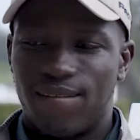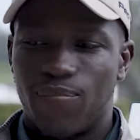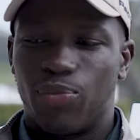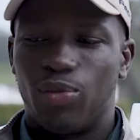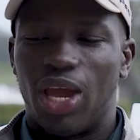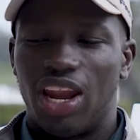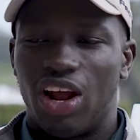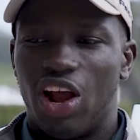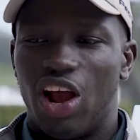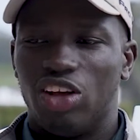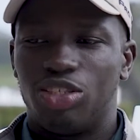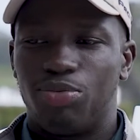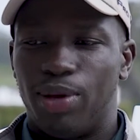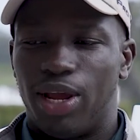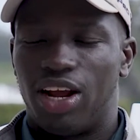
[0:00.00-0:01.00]
We had our
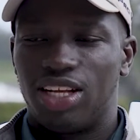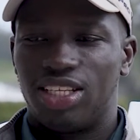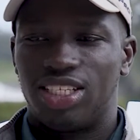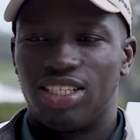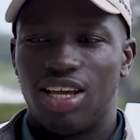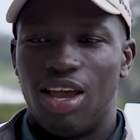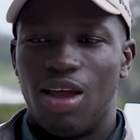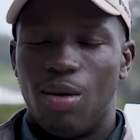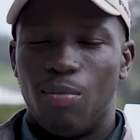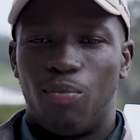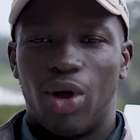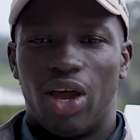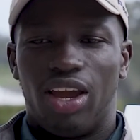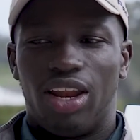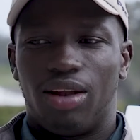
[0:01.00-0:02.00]
house parents,
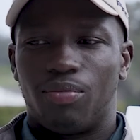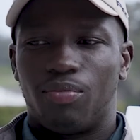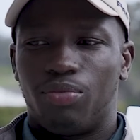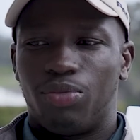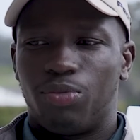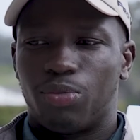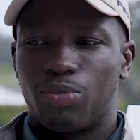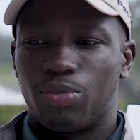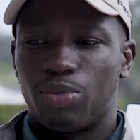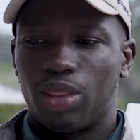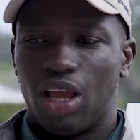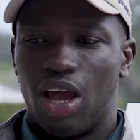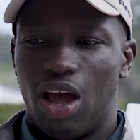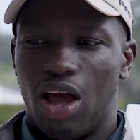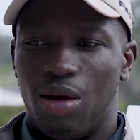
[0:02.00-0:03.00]
but.
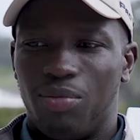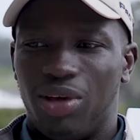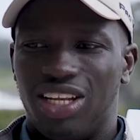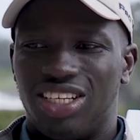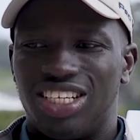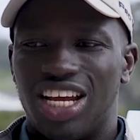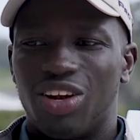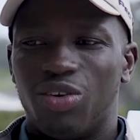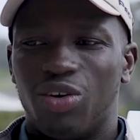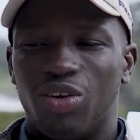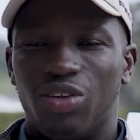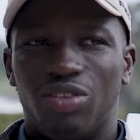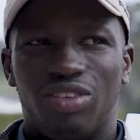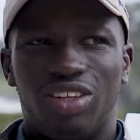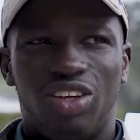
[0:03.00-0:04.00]
In
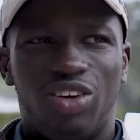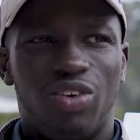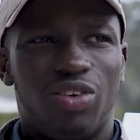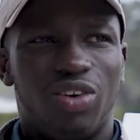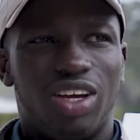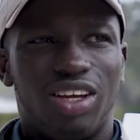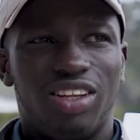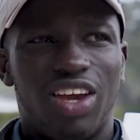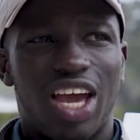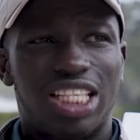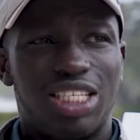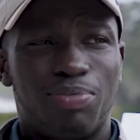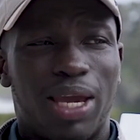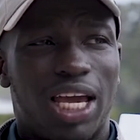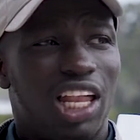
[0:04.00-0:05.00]
general, you had
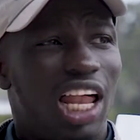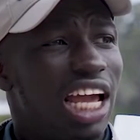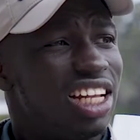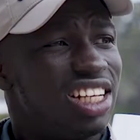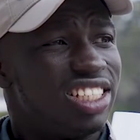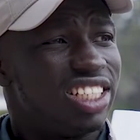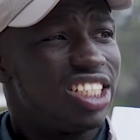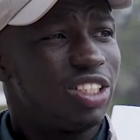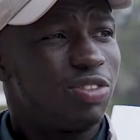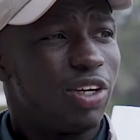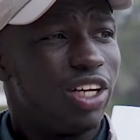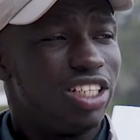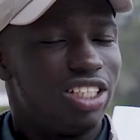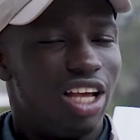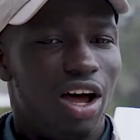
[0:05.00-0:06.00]
to make a lot of decisions for
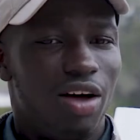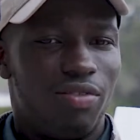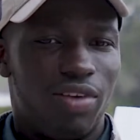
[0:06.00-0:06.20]
yourself,